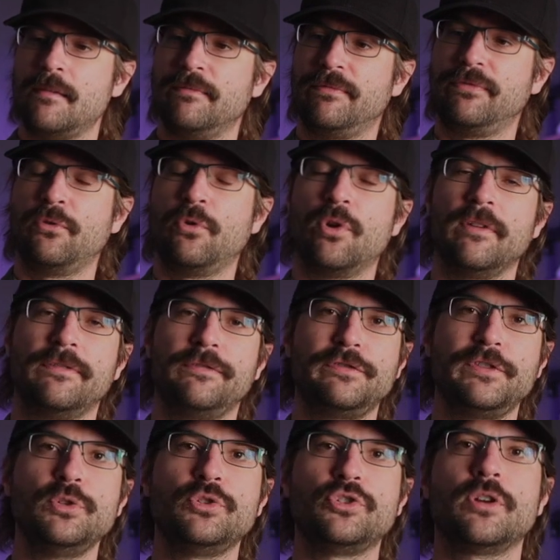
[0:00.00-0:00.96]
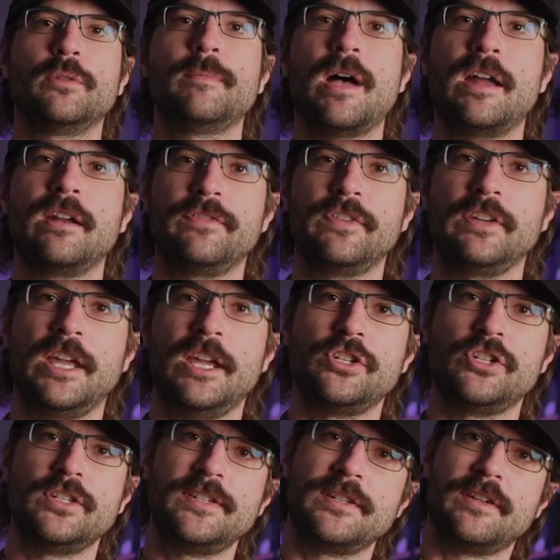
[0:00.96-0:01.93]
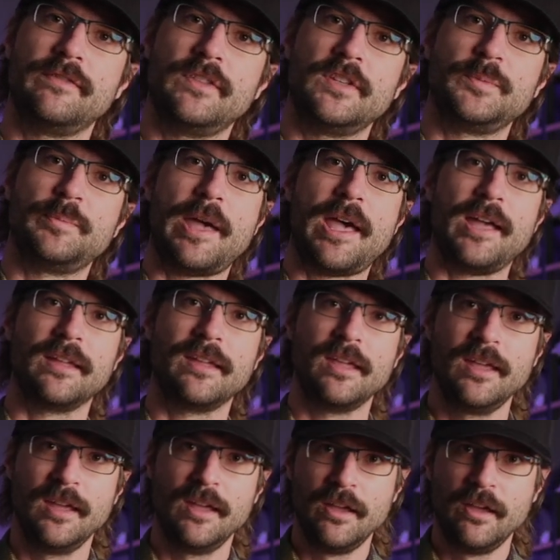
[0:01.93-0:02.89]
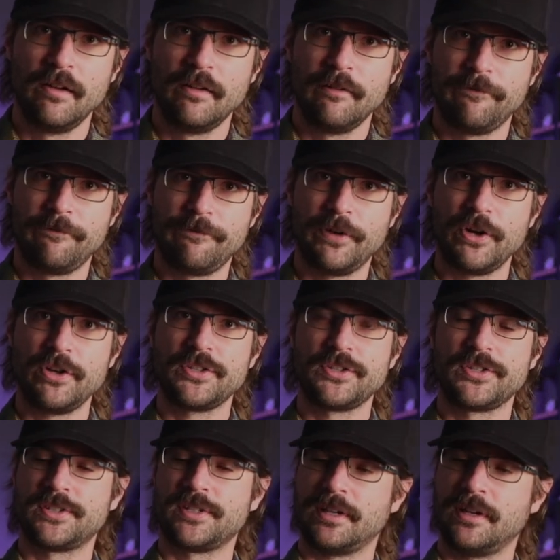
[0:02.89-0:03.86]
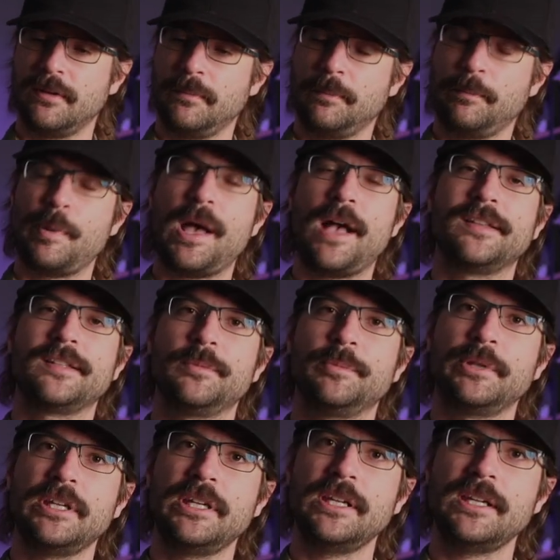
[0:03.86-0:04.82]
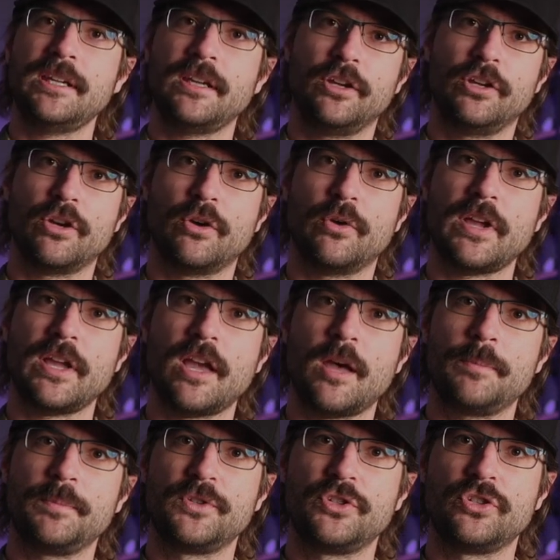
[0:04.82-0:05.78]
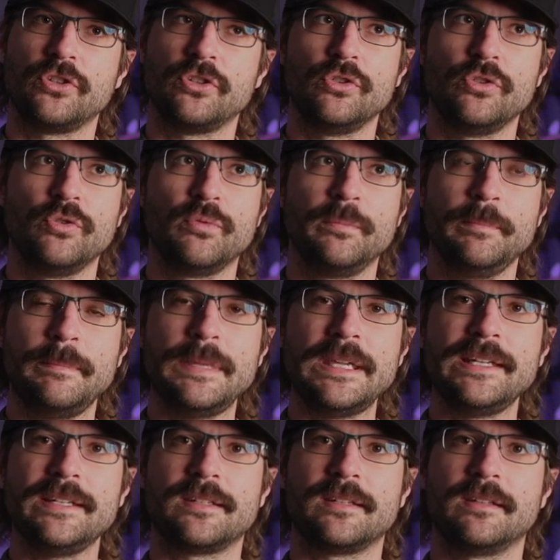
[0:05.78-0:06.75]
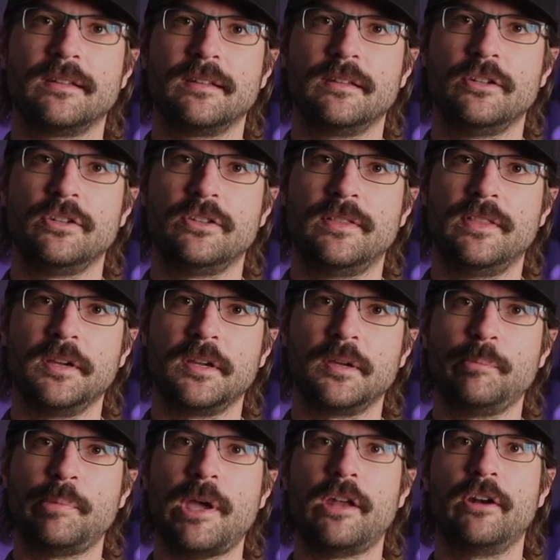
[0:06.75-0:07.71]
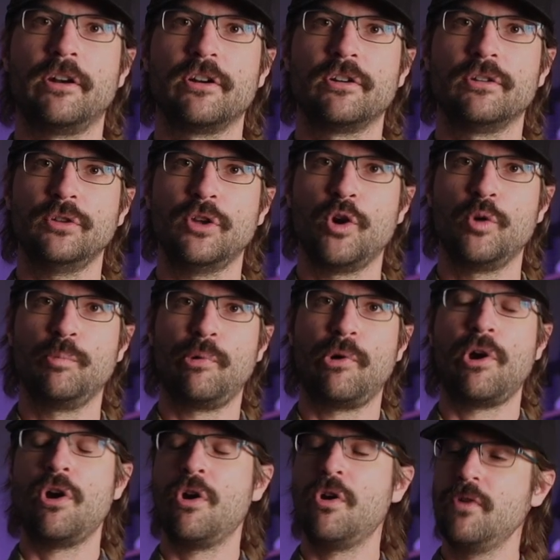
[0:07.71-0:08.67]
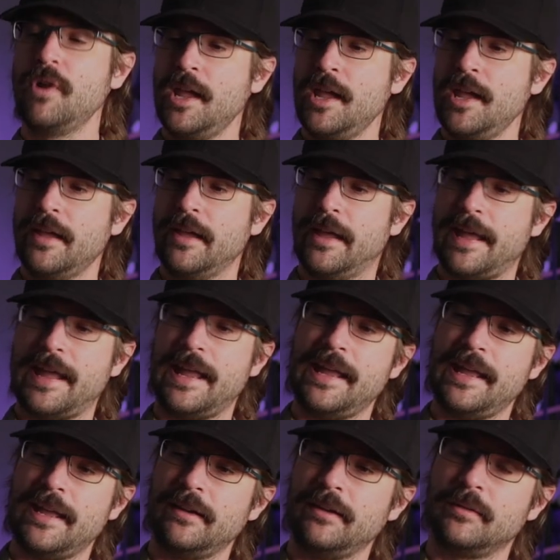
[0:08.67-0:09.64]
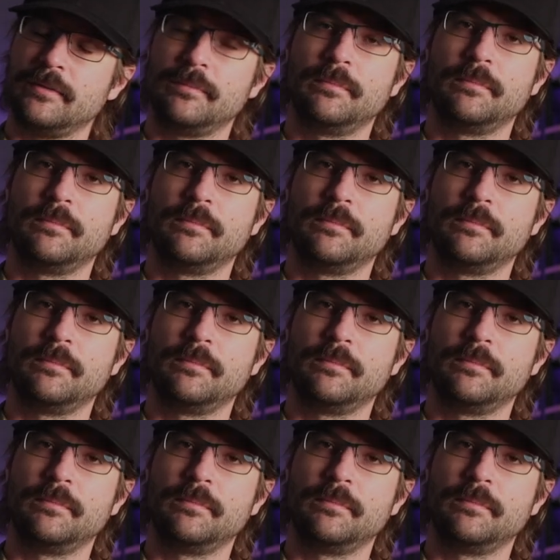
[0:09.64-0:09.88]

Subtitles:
for future modifications of this bag, first, possibly going up to meet the competitor Low Pro and